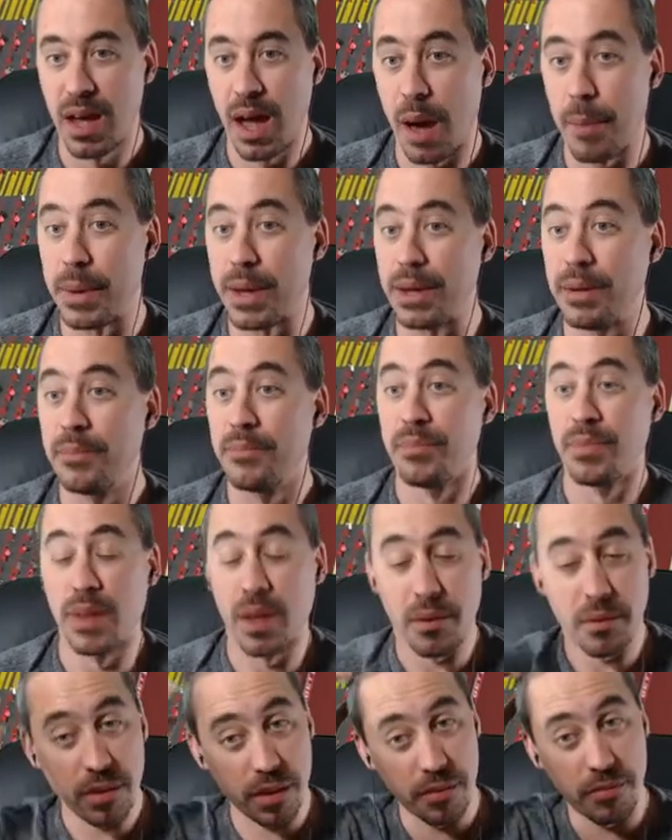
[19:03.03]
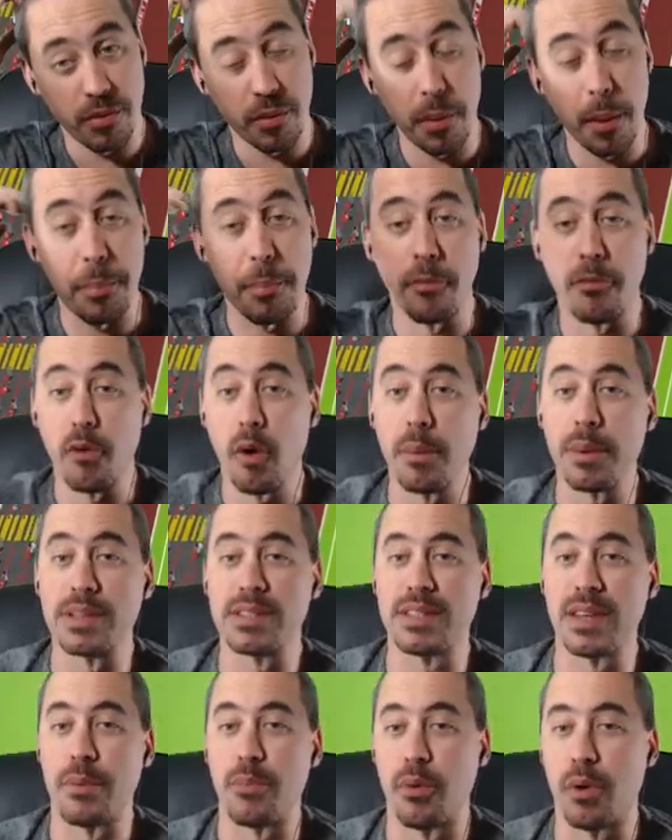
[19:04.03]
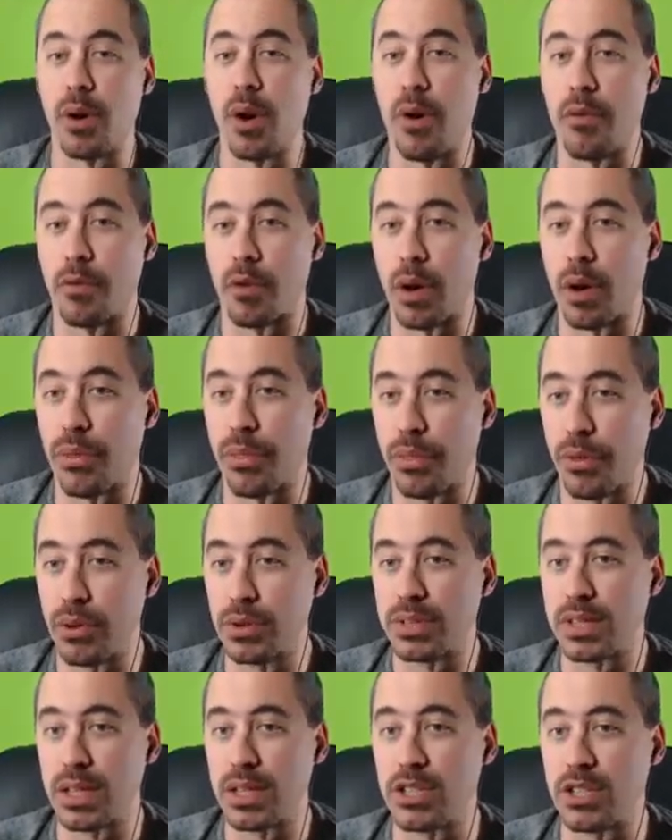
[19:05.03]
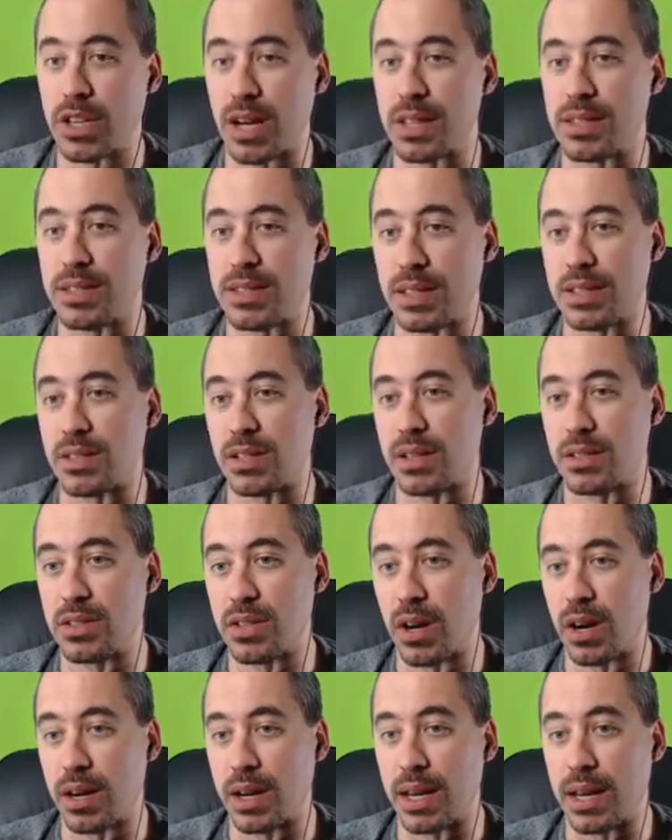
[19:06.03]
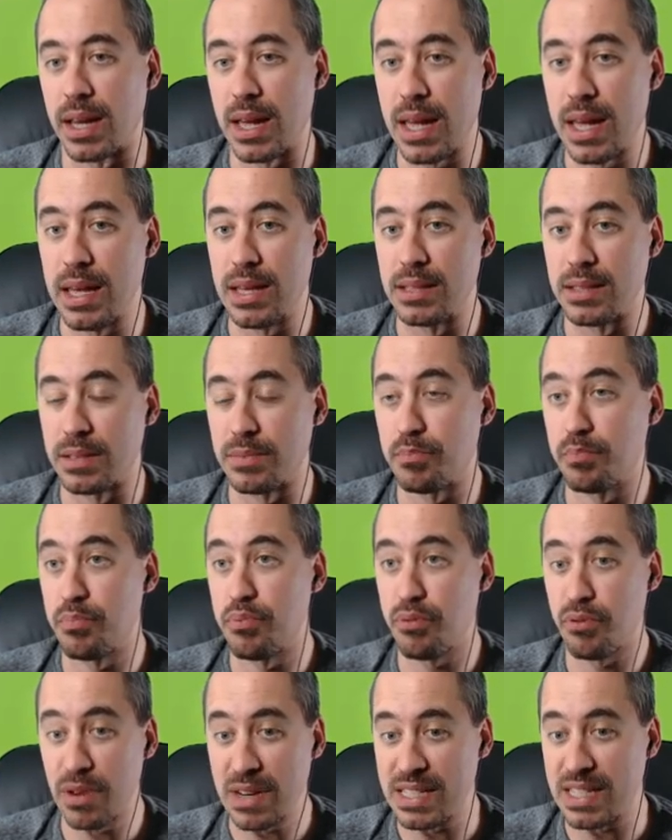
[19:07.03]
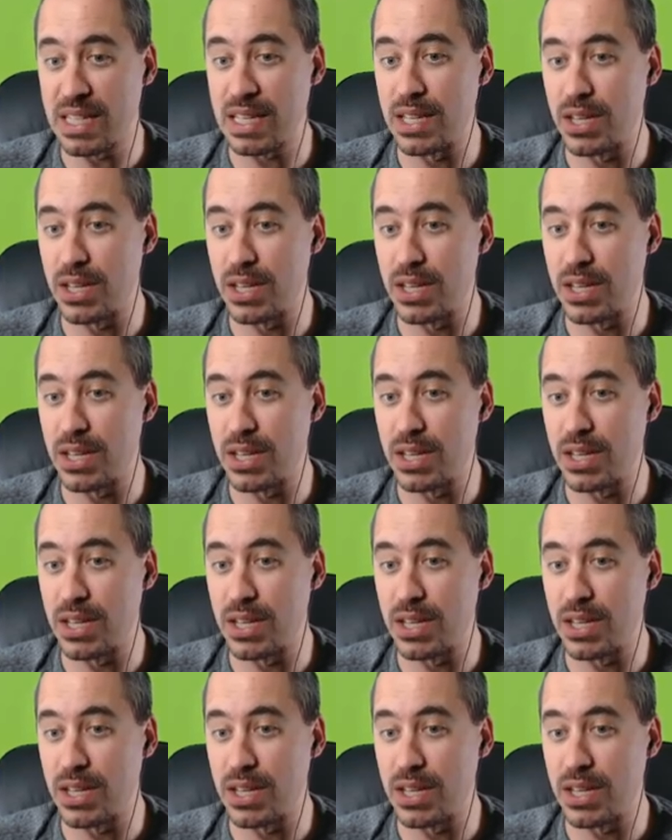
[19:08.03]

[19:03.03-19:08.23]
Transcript: I mean, from a performance standpoint, overall, 13 shots, six on target is pretty